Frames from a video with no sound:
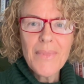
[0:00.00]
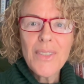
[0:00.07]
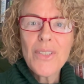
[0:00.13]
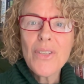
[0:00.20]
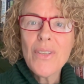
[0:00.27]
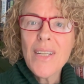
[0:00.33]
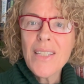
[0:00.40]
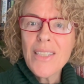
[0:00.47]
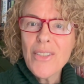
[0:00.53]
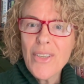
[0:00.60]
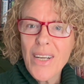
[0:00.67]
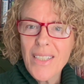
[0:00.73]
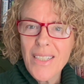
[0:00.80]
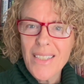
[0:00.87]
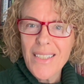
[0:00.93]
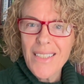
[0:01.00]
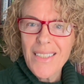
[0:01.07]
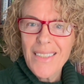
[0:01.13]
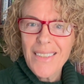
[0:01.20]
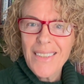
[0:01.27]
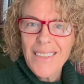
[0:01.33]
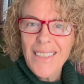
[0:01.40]
So let's look at it.
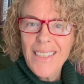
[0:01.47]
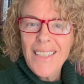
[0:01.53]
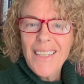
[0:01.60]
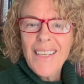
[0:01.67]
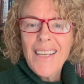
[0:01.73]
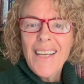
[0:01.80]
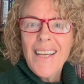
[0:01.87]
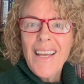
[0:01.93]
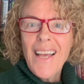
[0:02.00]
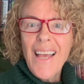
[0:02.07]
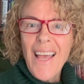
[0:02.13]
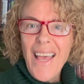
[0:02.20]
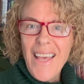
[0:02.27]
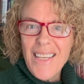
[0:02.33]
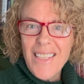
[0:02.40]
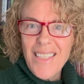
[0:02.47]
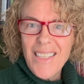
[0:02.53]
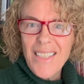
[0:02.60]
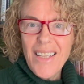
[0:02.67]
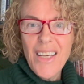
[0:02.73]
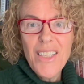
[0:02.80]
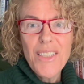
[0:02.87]
S
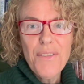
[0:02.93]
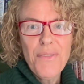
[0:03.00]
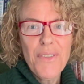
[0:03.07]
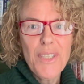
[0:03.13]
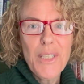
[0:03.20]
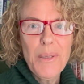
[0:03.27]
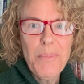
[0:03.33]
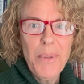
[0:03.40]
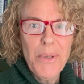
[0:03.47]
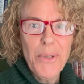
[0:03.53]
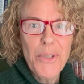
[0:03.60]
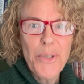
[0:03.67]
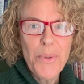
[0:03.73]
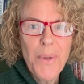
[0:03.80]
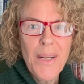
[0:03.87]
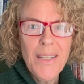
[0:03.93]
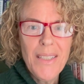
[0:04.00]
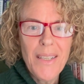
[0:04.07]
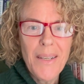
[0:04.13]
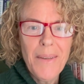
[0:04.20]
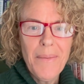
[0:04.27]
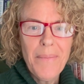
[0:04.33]
is for
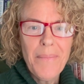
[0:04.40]
spirituality.